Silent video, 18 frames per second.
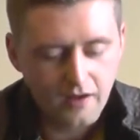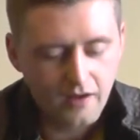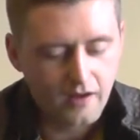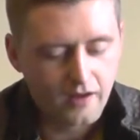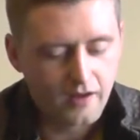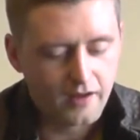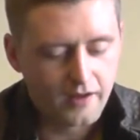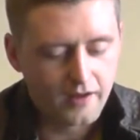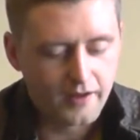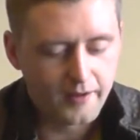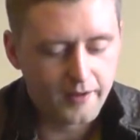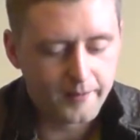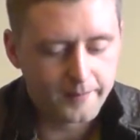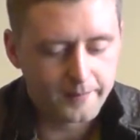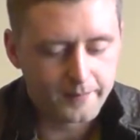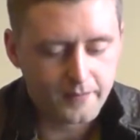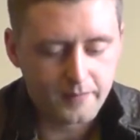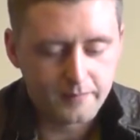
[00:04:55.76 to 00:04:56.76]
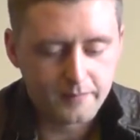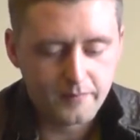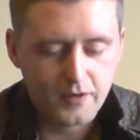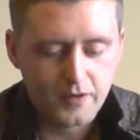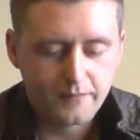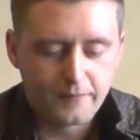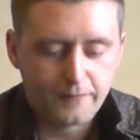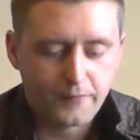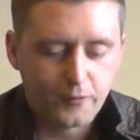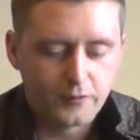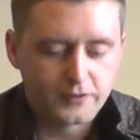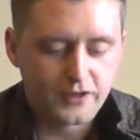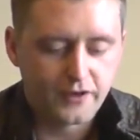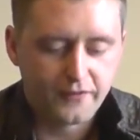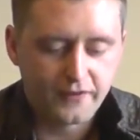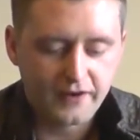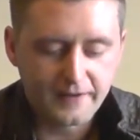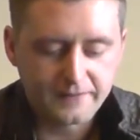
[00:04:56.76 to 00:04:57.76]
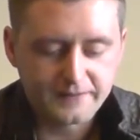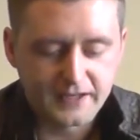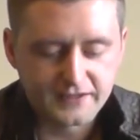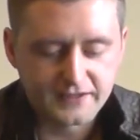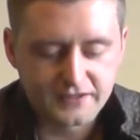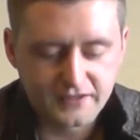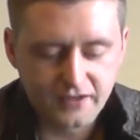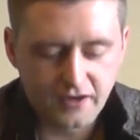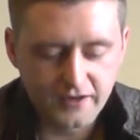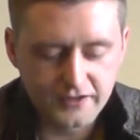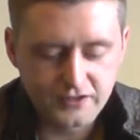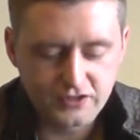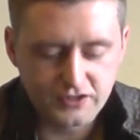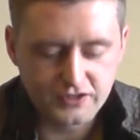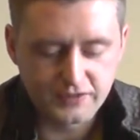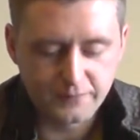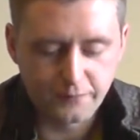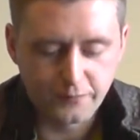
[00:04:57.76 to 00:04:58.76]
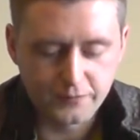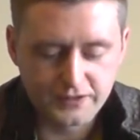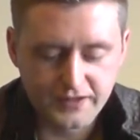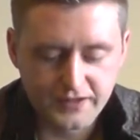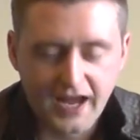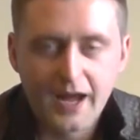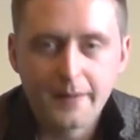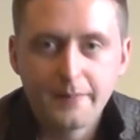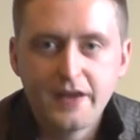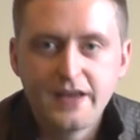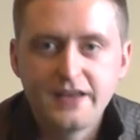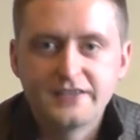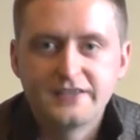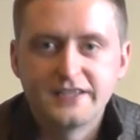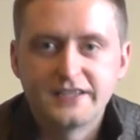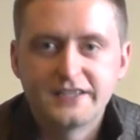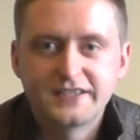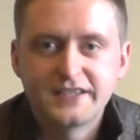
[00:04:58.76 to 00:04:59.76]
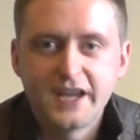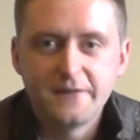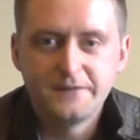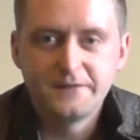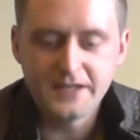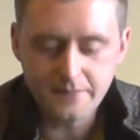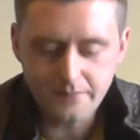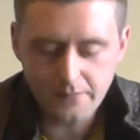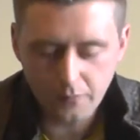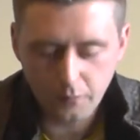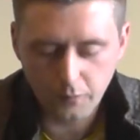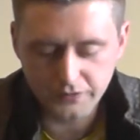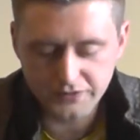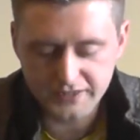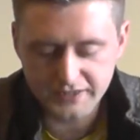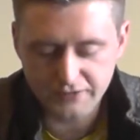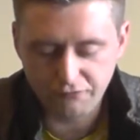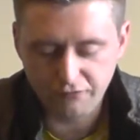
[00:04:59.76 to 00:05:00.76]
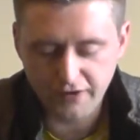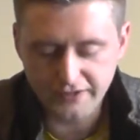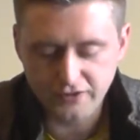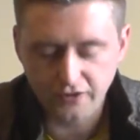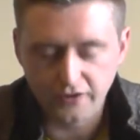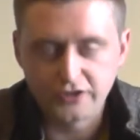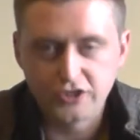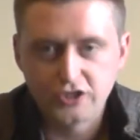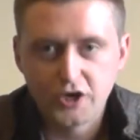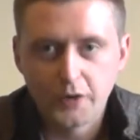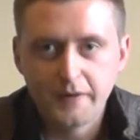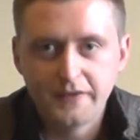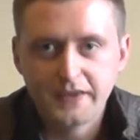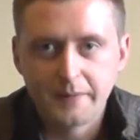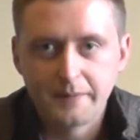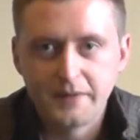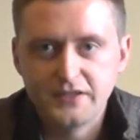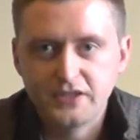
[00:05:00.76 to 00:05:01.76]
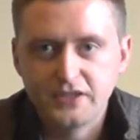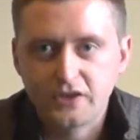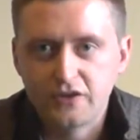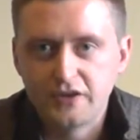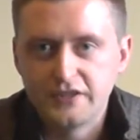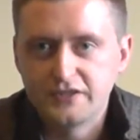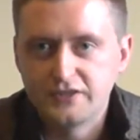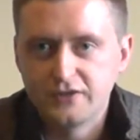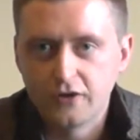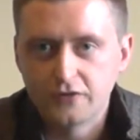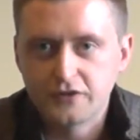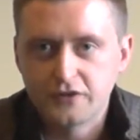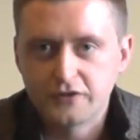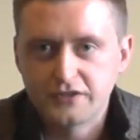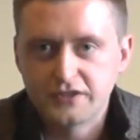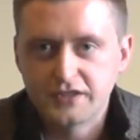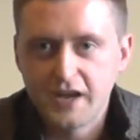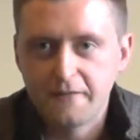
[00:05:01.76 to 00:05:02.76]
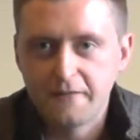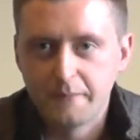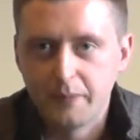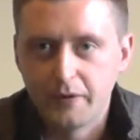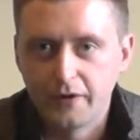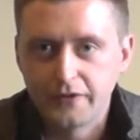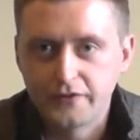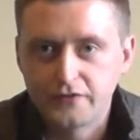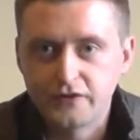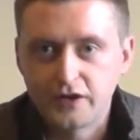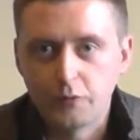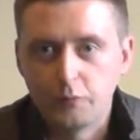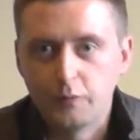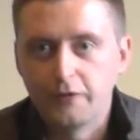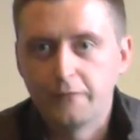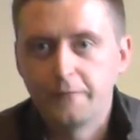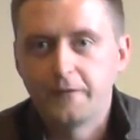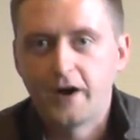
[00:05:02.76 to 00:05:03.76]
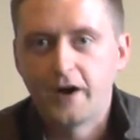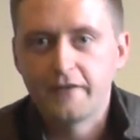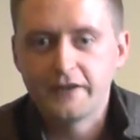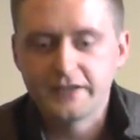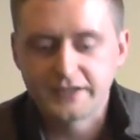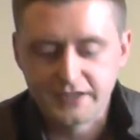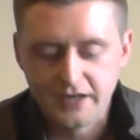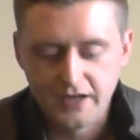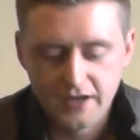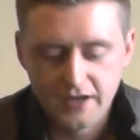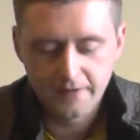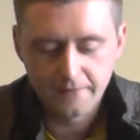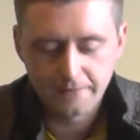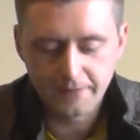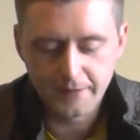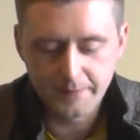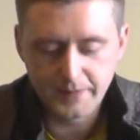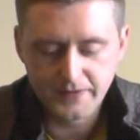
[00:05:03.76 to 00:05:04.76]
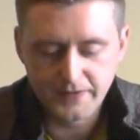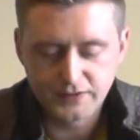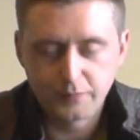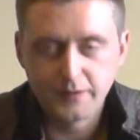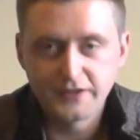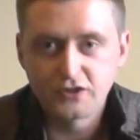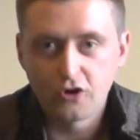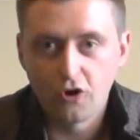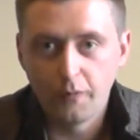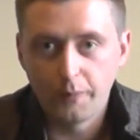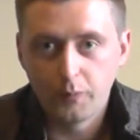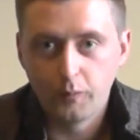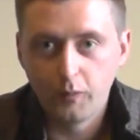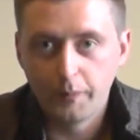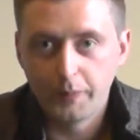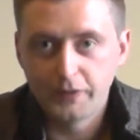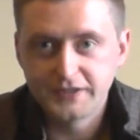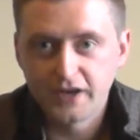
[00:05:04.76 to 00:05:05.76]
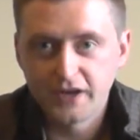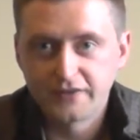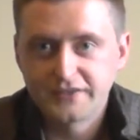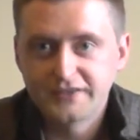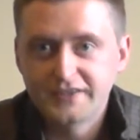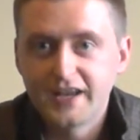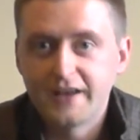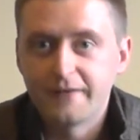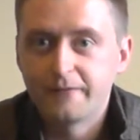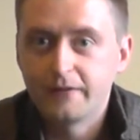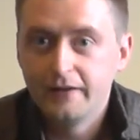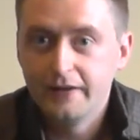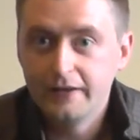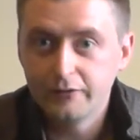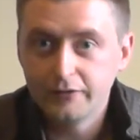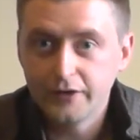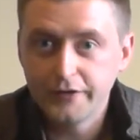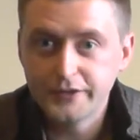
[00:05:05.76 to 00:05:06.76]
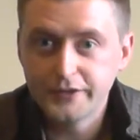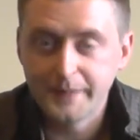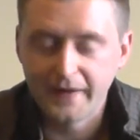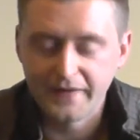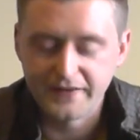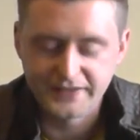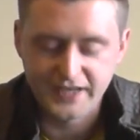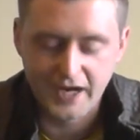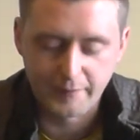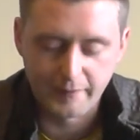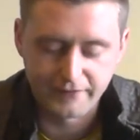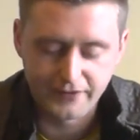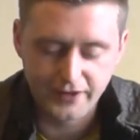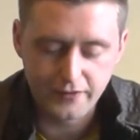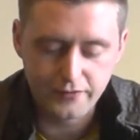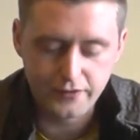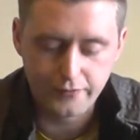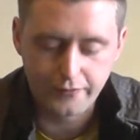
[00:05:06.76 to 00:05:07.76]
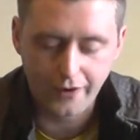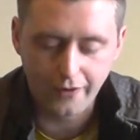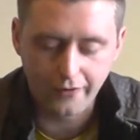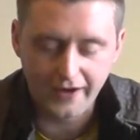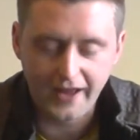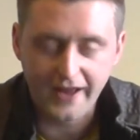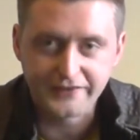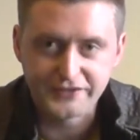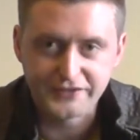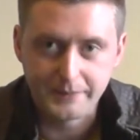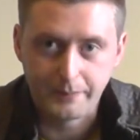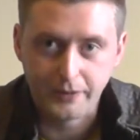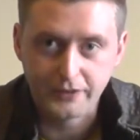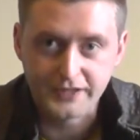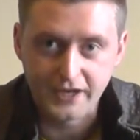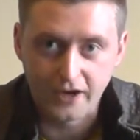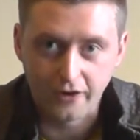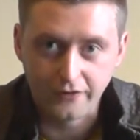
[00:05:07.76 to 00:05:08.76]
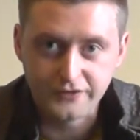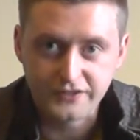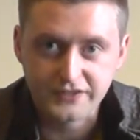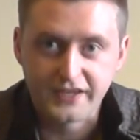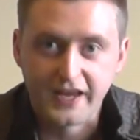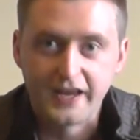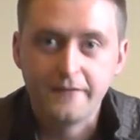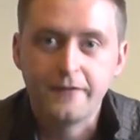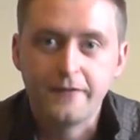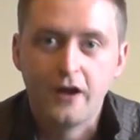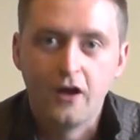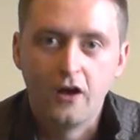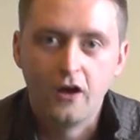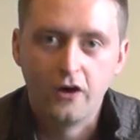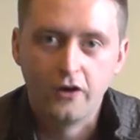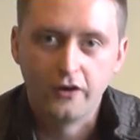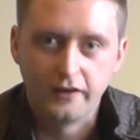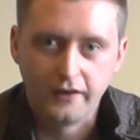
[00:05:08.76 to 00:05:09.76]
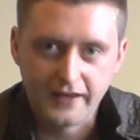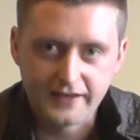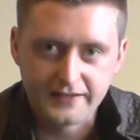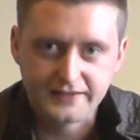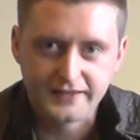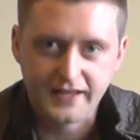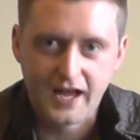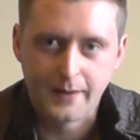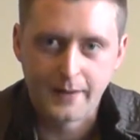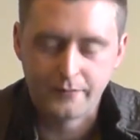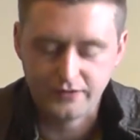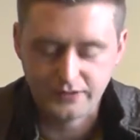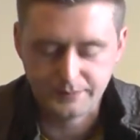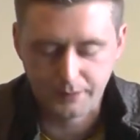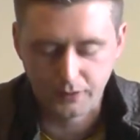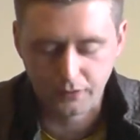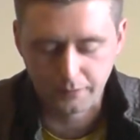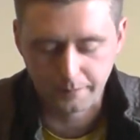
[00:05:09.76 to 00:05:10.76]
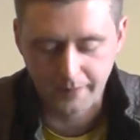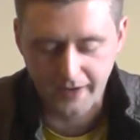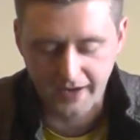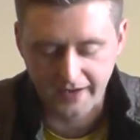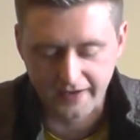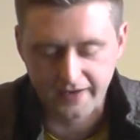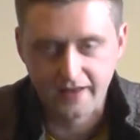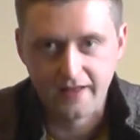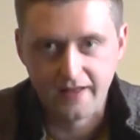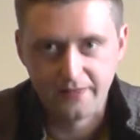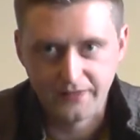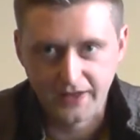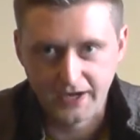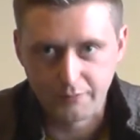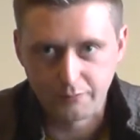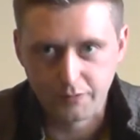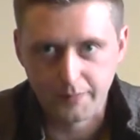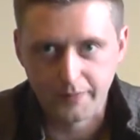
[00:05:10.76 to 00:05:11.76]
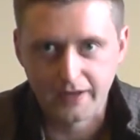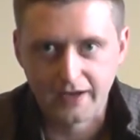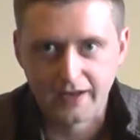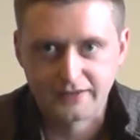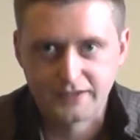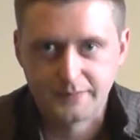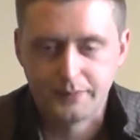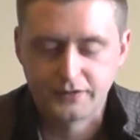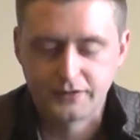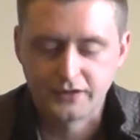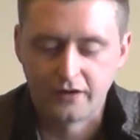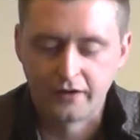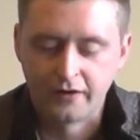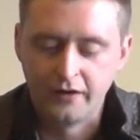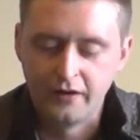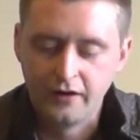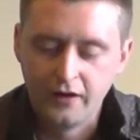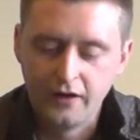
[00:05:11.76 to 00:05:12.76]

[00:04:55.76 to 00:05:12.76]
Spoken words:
Moving forward, on the left hand side, just in front of the hammer, is the safety. Once this red dot is showing, that means the gun is not on safe and pulling the trigger will fire it. Flipping the switch up will put it on safe. Little note about this, however, though, you can't actually put it on safe unless the hammer is pulled back. Then it will be allowed to put on.